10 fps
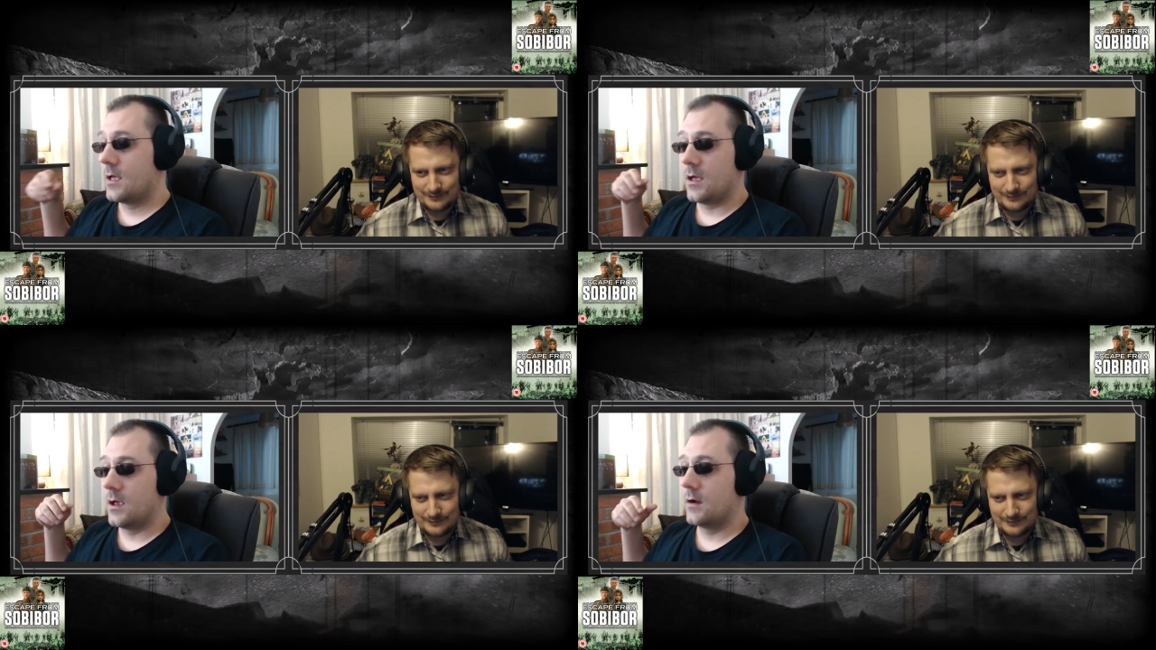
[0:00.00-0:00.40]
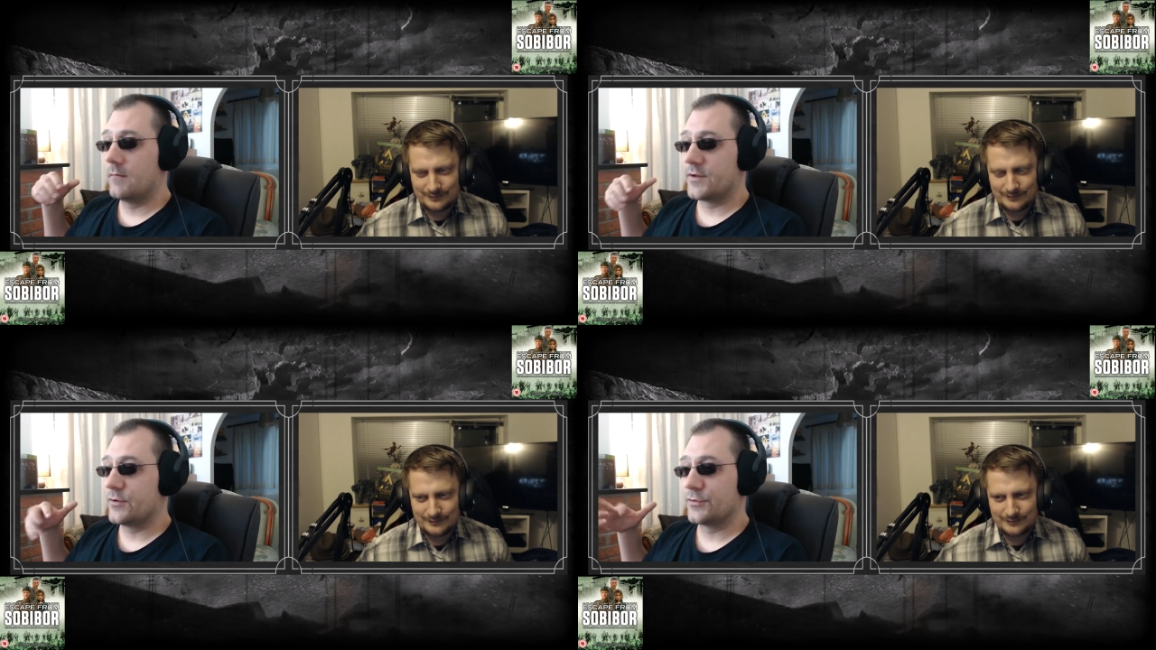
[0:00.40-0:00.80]

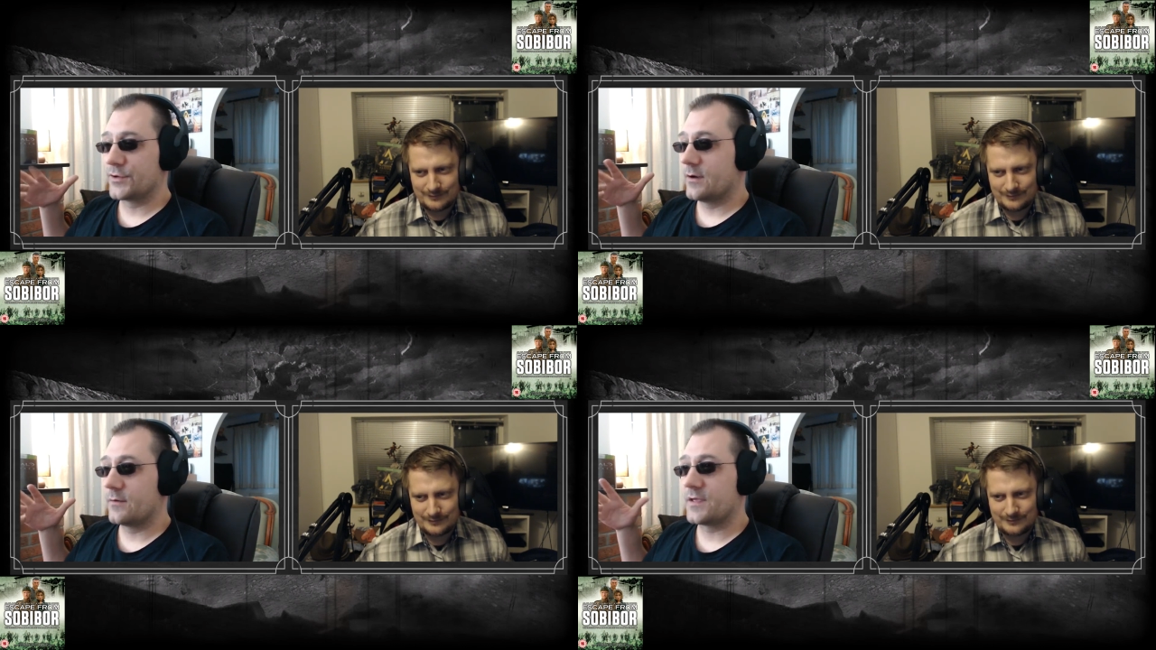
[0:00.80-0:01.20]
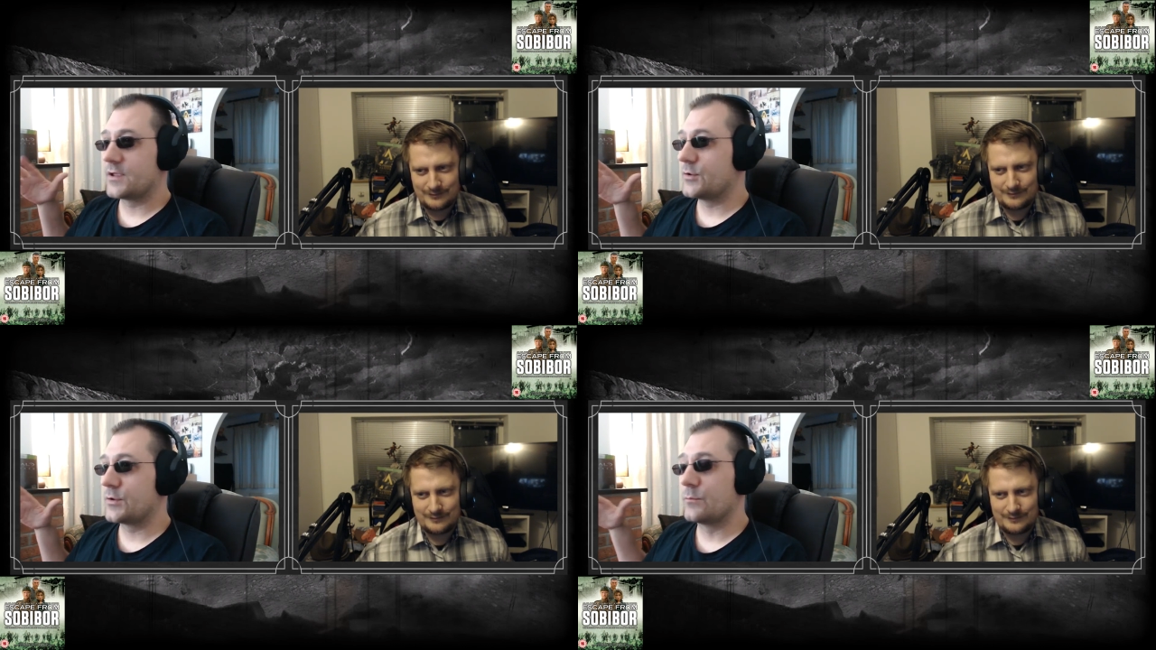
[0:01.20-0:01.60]
Speaker 1: every audio thing
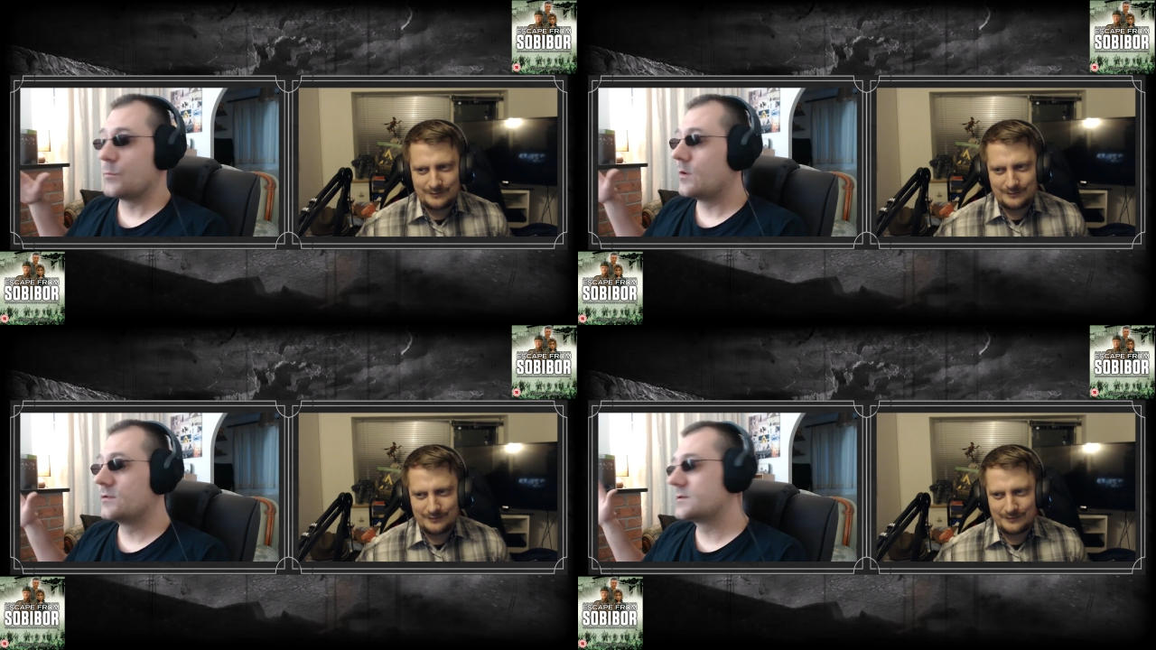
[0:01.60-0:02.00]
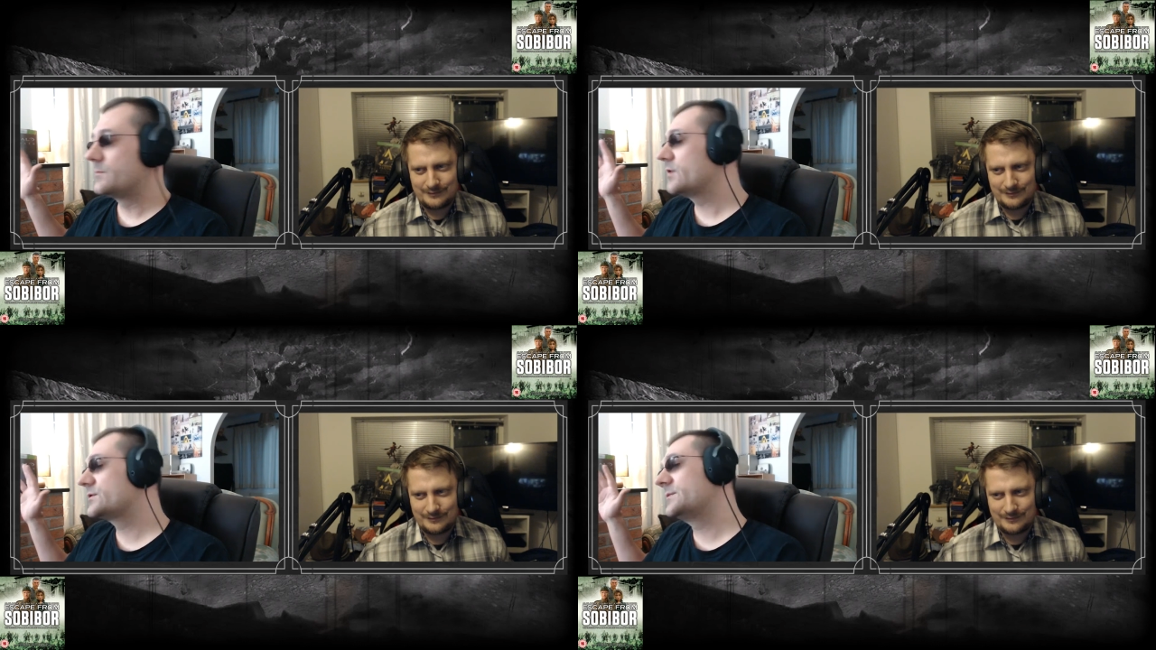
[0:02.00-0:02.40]
you can want to
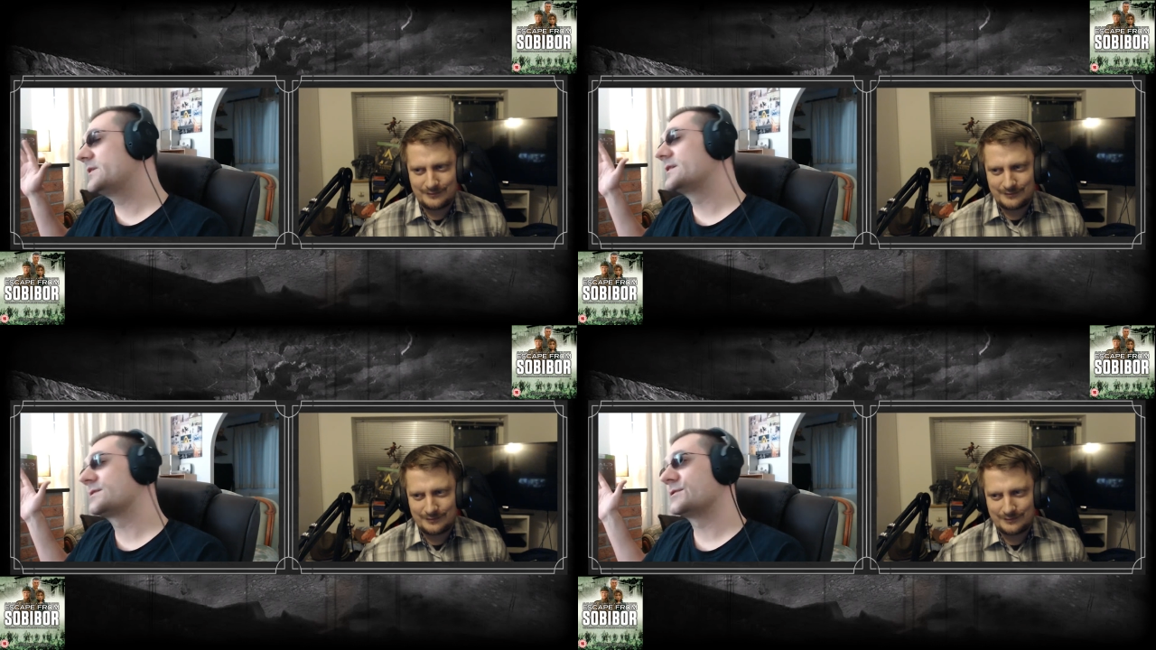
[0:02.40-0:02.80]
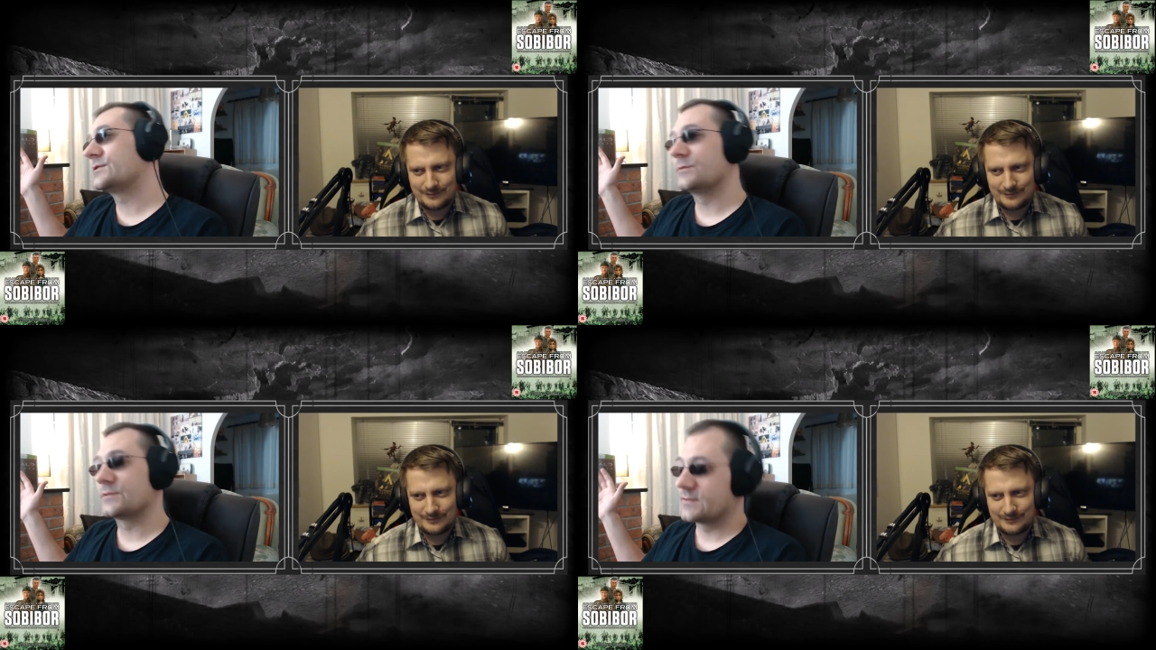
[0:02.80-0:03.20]
possibly listen
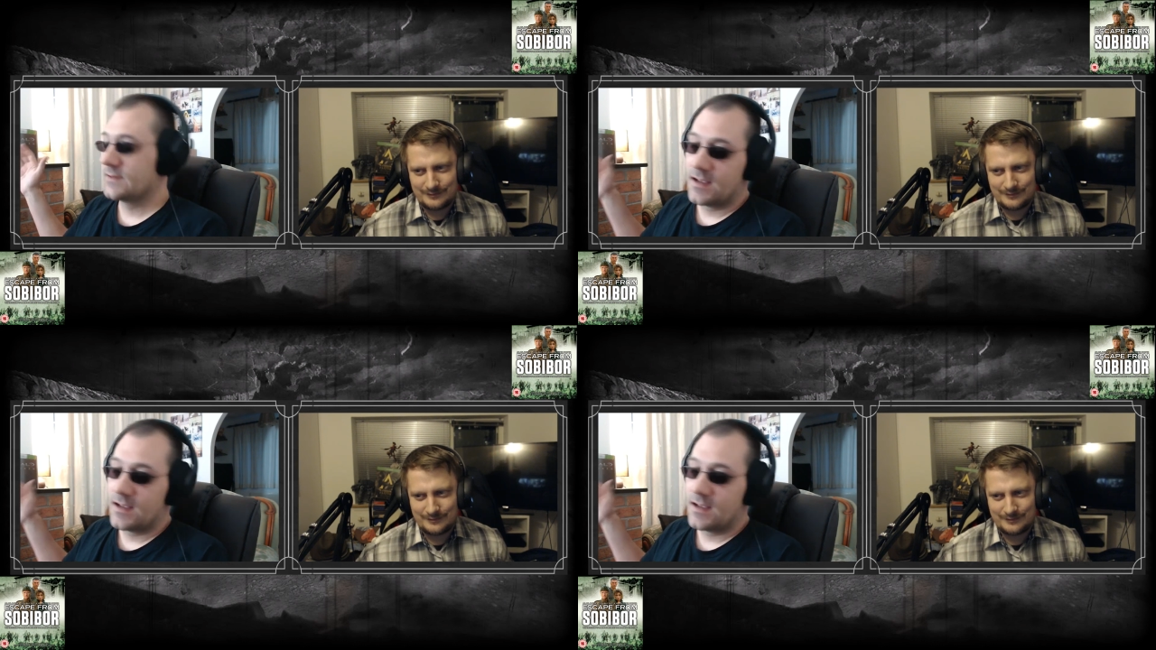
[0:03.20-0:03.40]
to us.